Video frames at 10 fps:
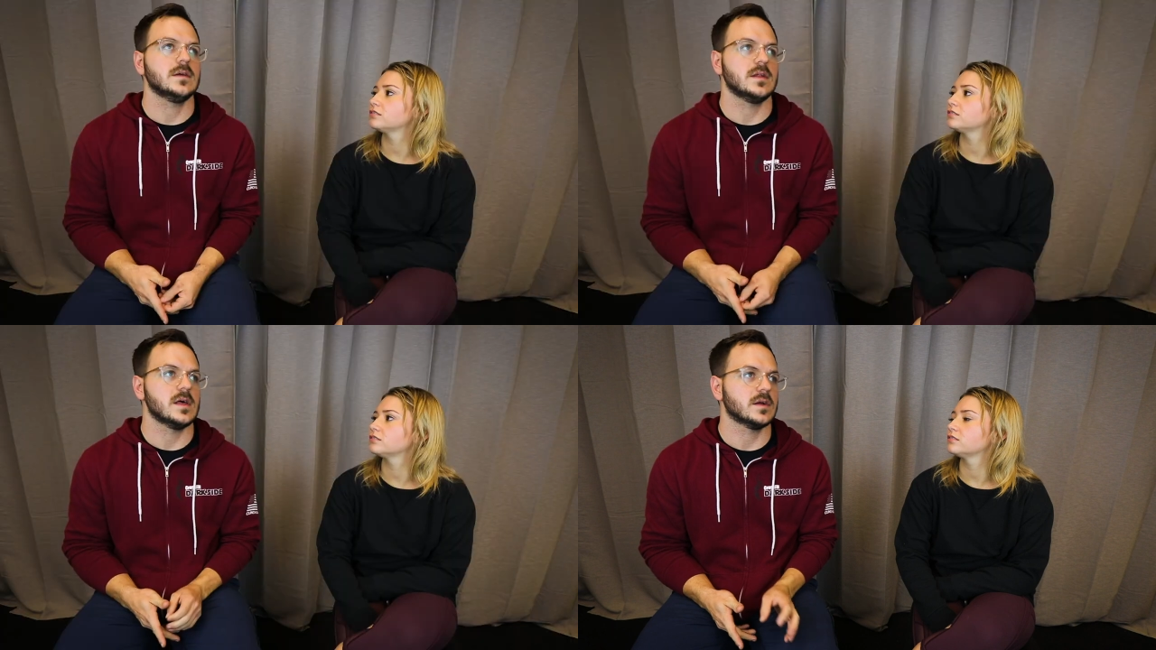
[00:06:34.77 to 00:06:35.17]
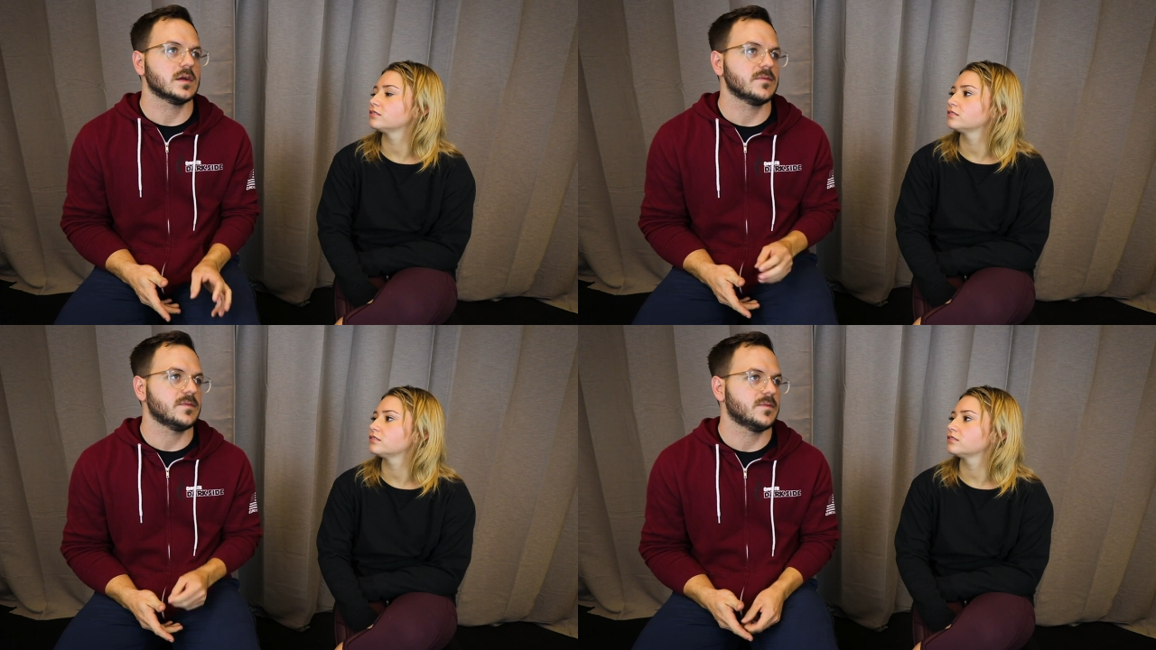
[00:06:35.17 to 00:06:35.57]

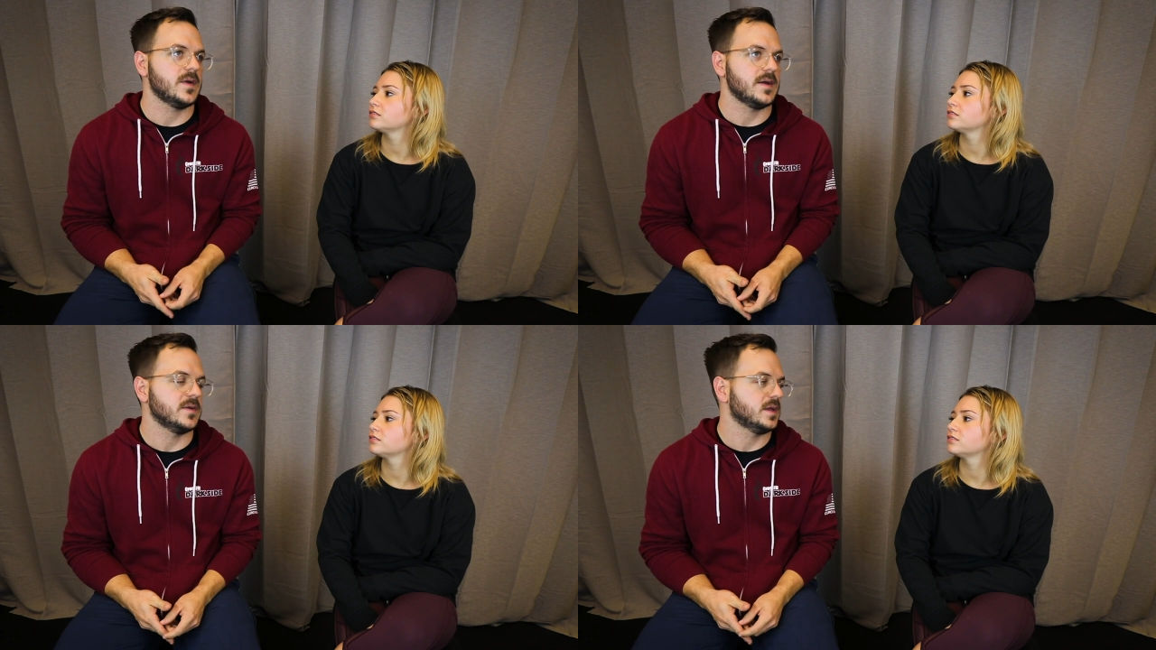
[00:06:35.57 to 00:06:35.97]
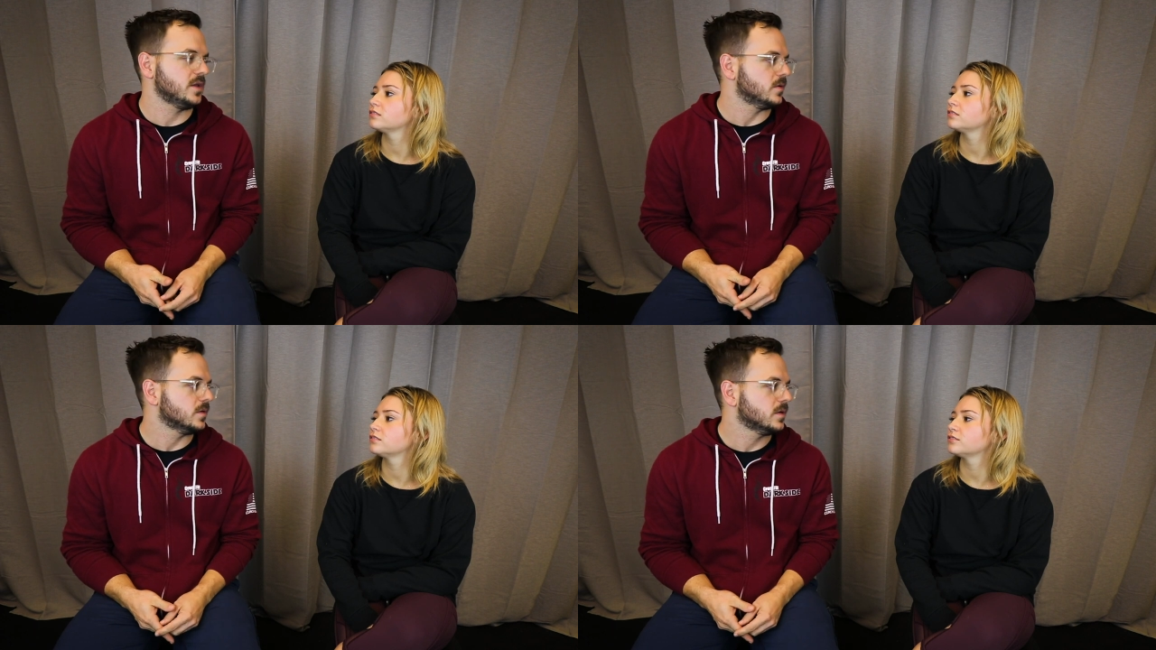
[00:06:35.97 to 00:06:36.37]
Speaker 1: another
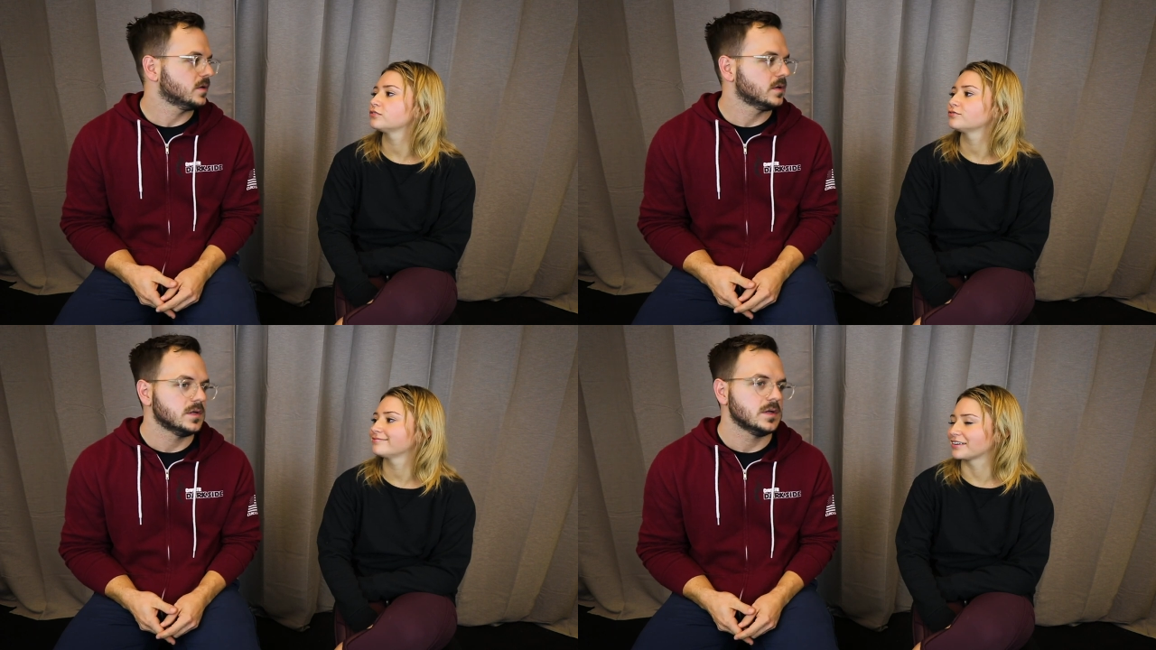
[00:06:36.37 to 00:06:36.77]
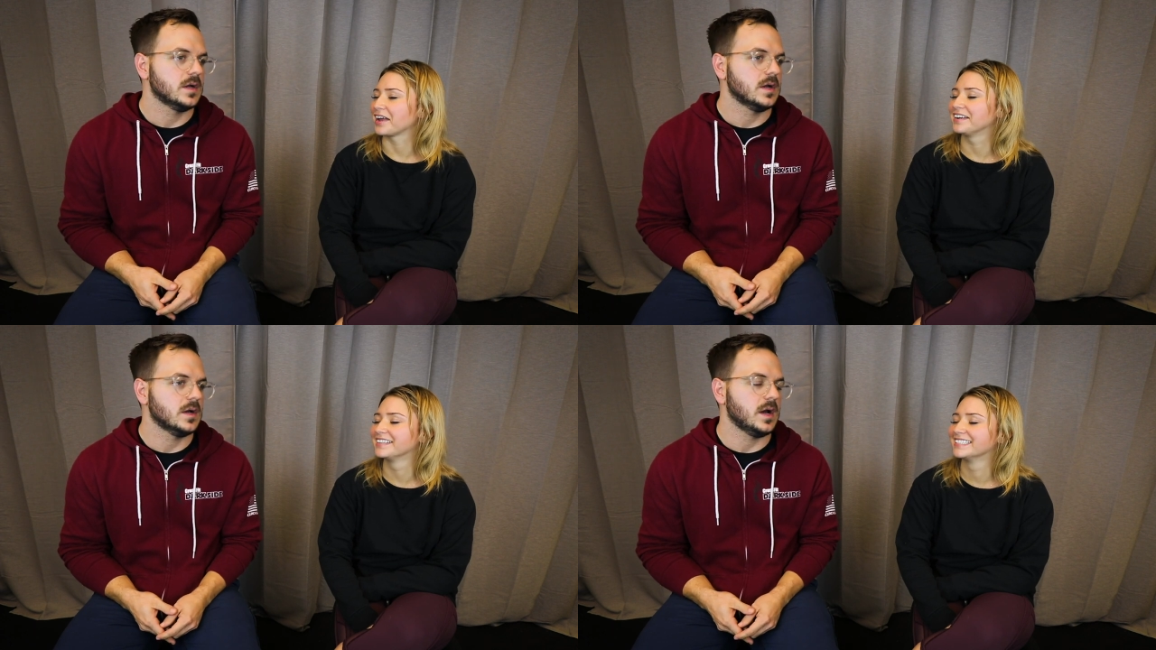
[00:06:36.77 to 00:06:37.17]
FAQ.
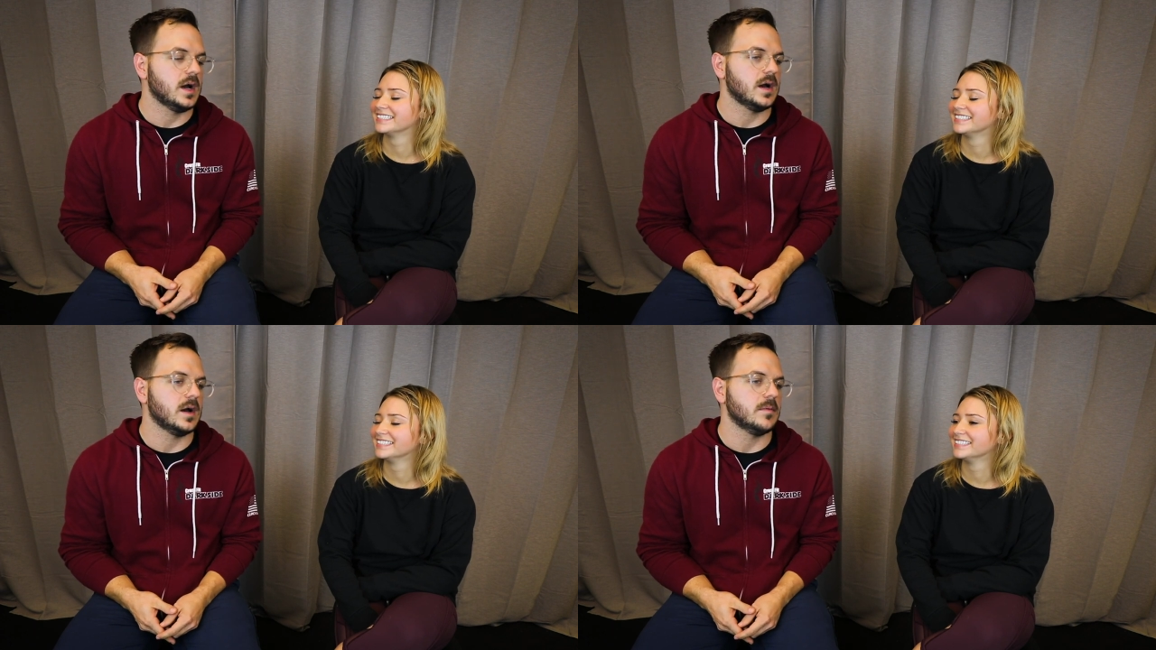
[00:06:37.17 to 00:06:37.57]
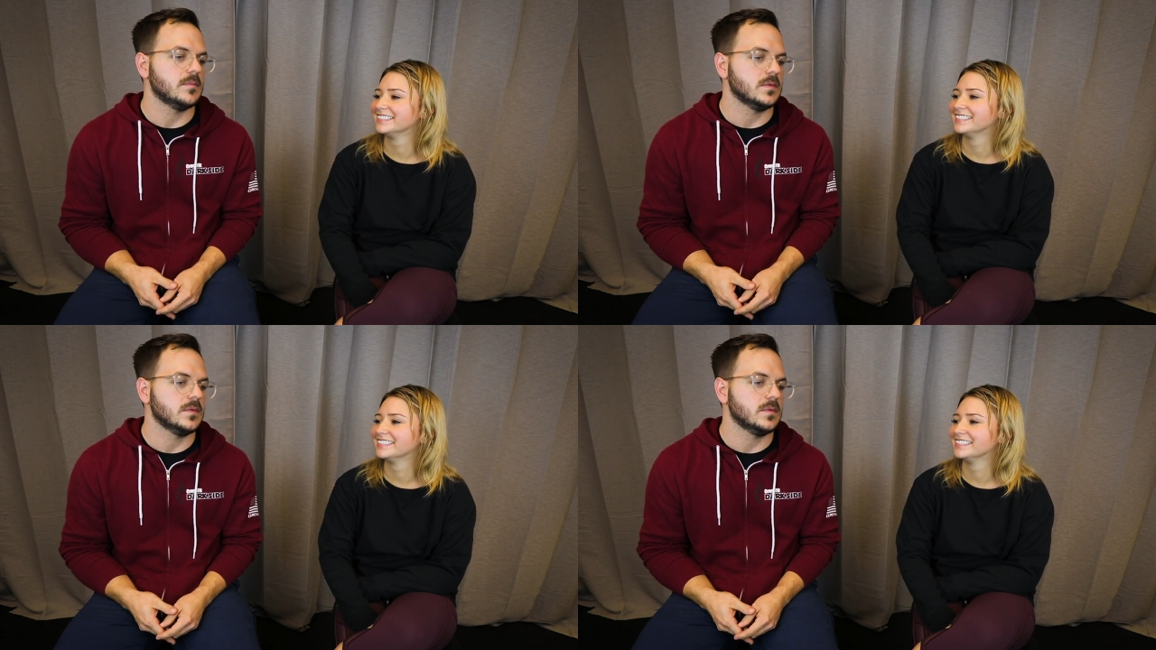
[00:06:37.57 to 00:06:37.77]
Okay. Um,